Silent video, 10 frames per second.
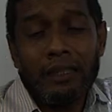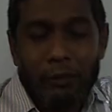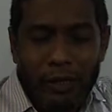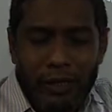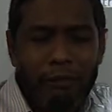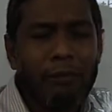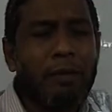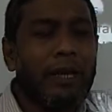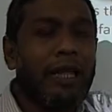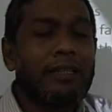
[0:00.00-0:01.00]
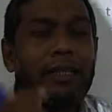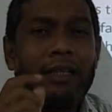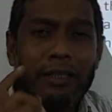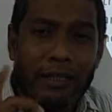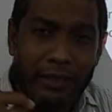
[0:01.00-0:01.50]
you can remember as
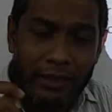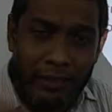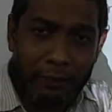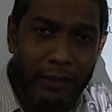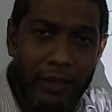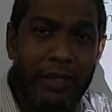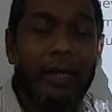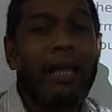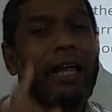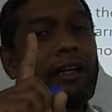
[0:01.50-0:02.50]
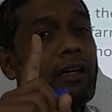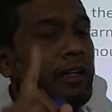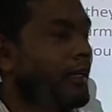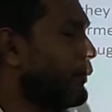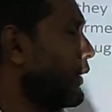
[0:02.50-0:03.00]
independent
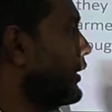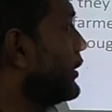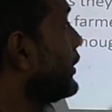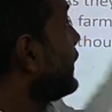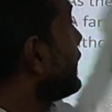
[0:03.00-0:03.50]
and dependent.